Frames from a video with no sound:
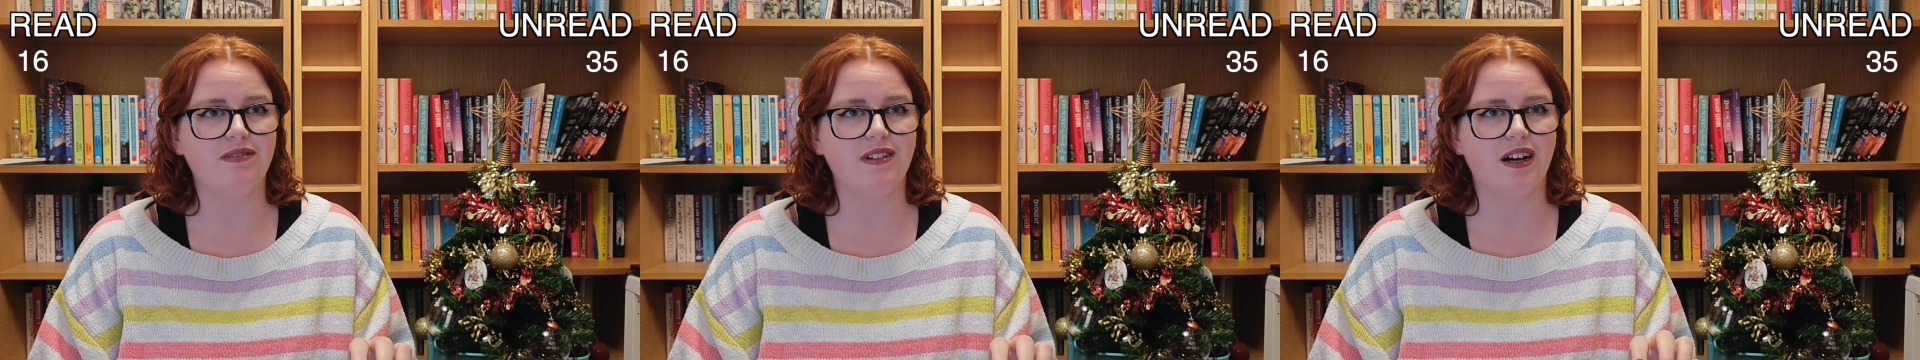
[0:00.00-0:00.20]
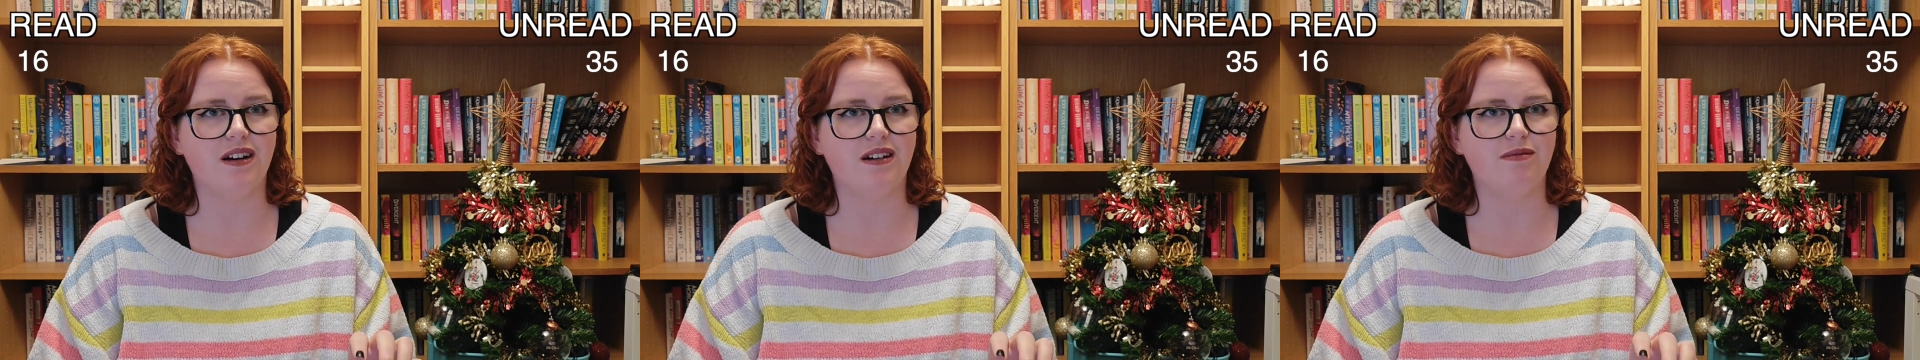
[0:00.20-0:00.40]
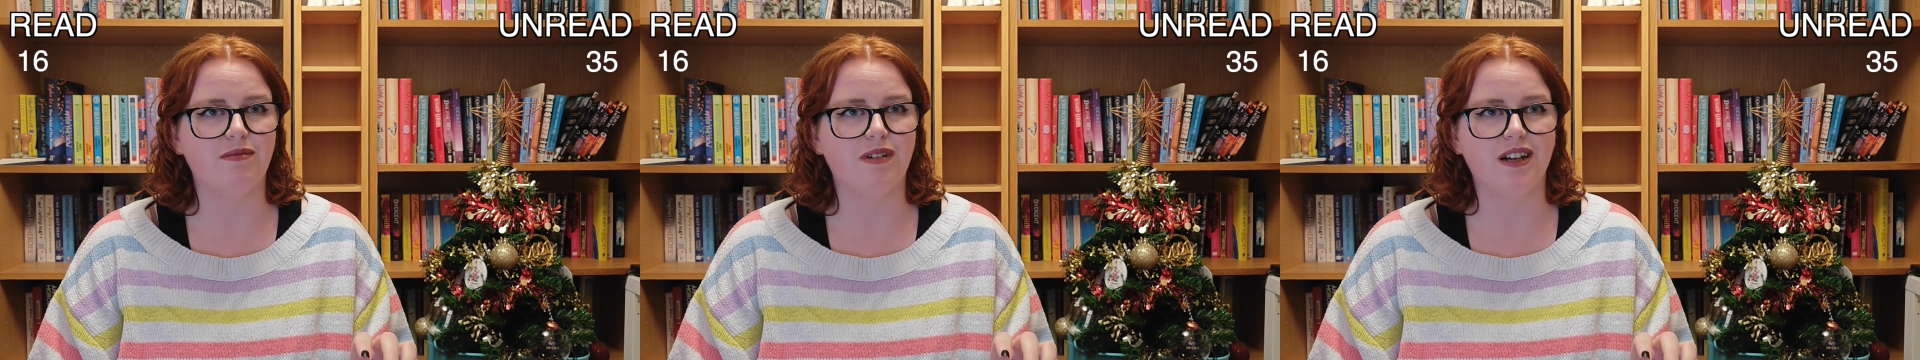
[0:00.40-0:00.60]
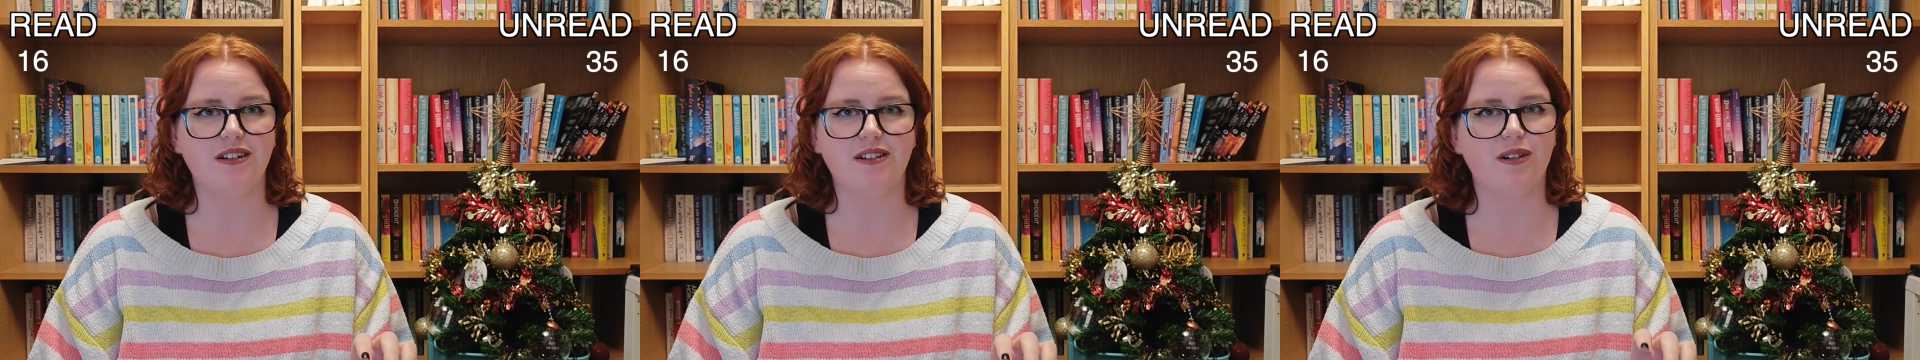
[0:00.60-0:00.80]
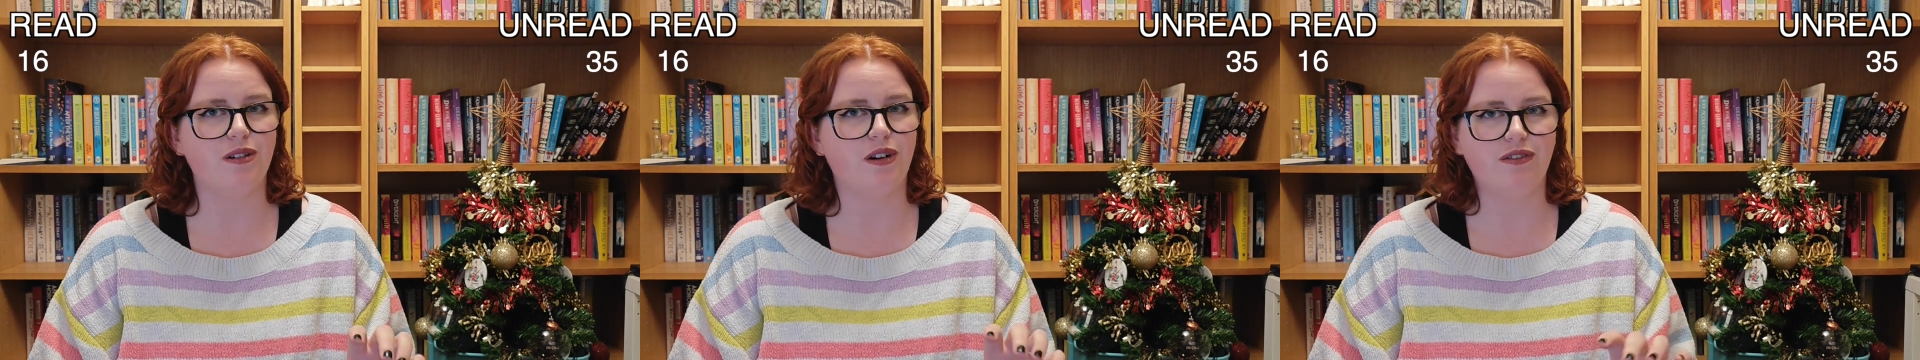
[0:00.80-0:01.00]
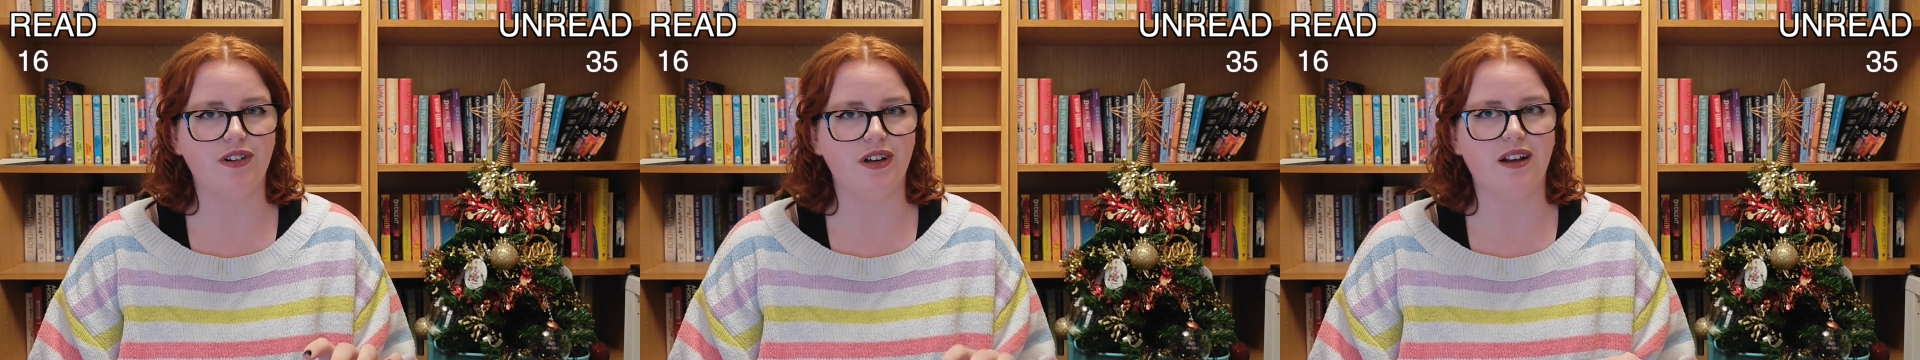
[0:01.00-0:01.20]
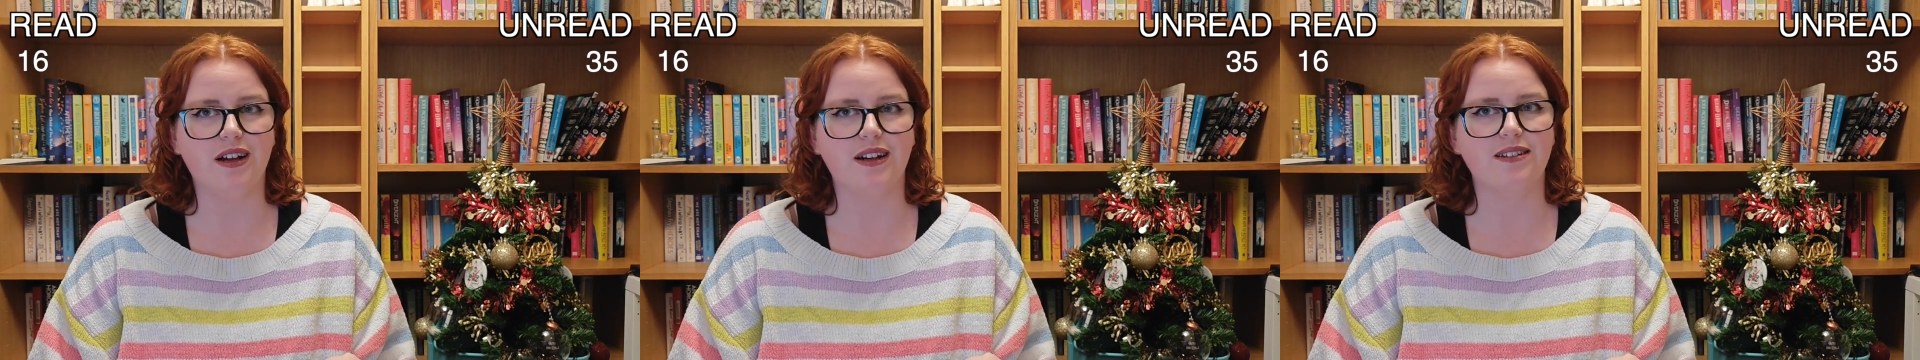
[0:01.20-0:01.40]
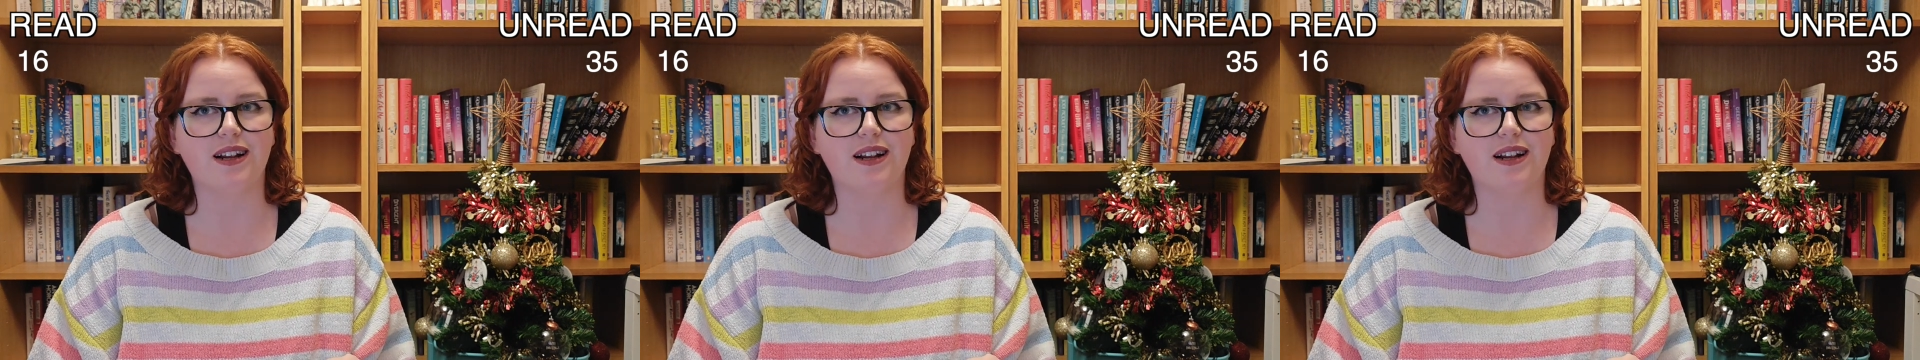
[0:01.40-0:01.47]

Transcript: and I don't often like